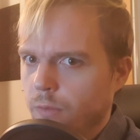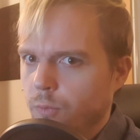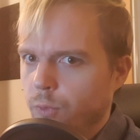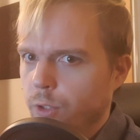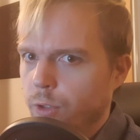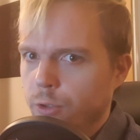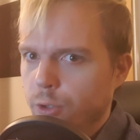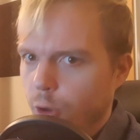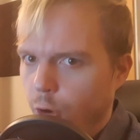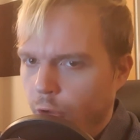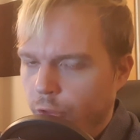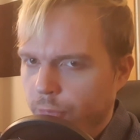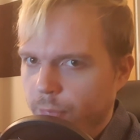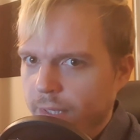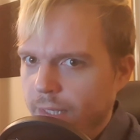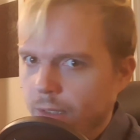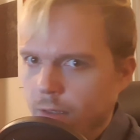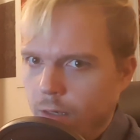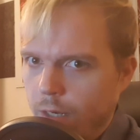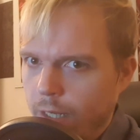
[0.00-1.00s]
we're not
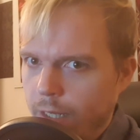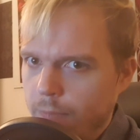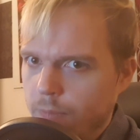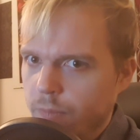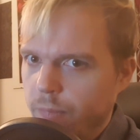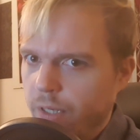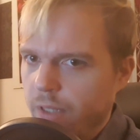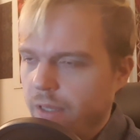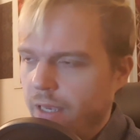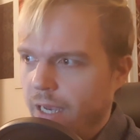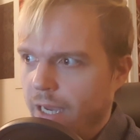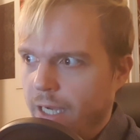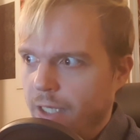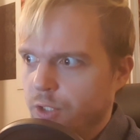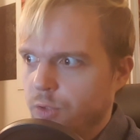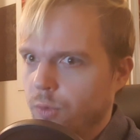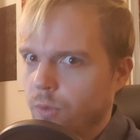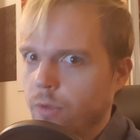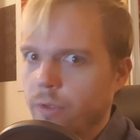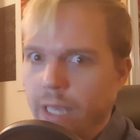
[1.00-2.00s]
being claimed by the
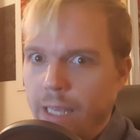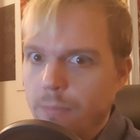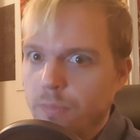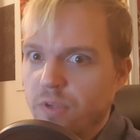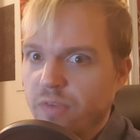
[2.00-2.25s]
actual game